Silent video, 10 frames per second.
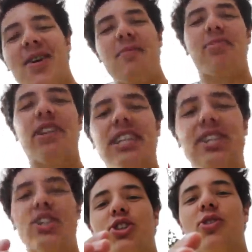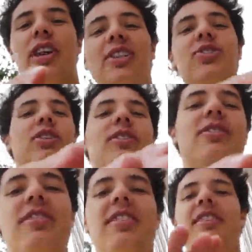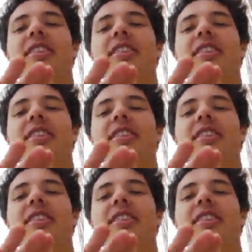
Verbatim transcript: complete strangers.